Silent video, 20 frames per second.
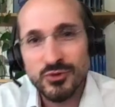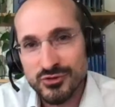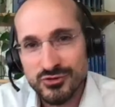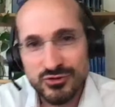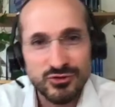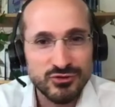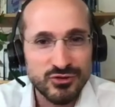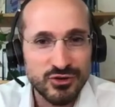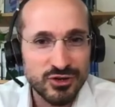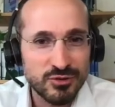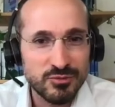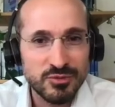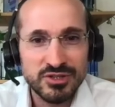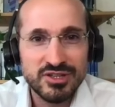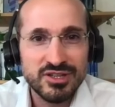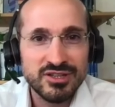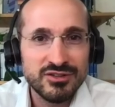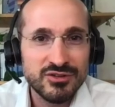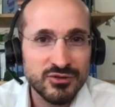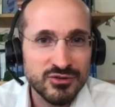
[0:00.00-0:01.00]
Most other
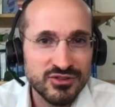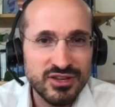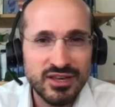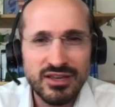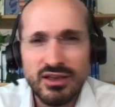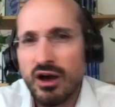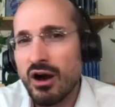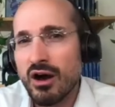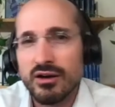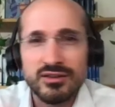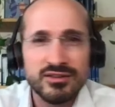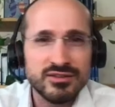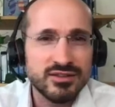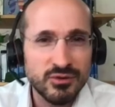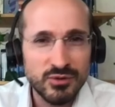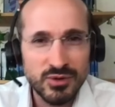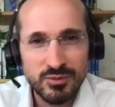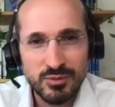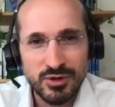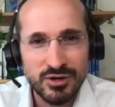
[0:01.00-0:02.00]
commentators say, oh, it's
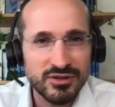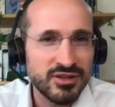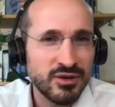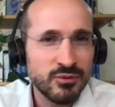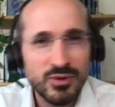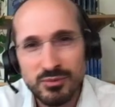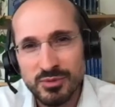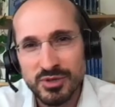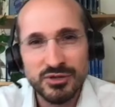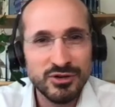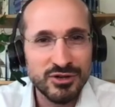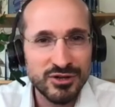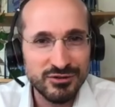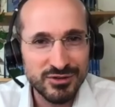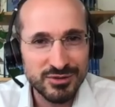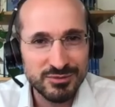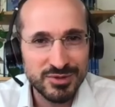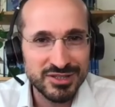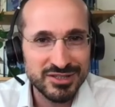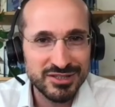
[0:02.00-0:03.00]
terrible, there will be no
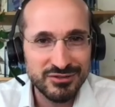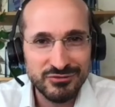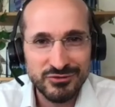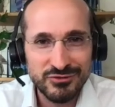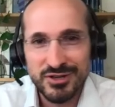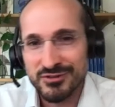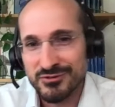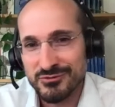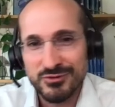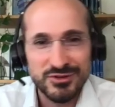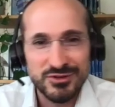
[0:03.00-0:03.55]
government in France.